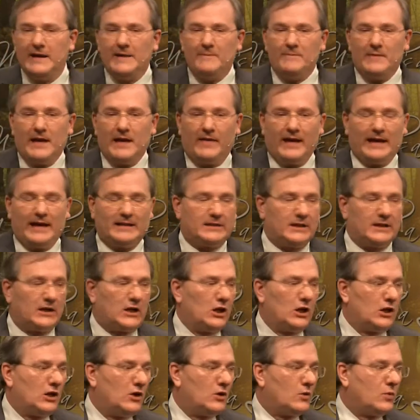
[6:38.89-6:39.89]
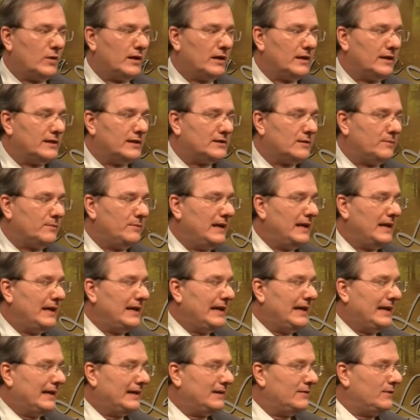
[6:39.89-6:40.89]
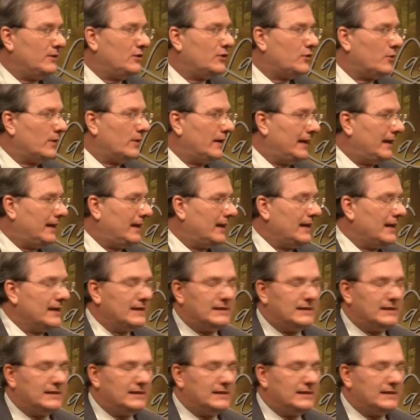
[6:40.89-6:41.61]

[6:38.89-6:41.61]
Now that's a colloquialism in Greek.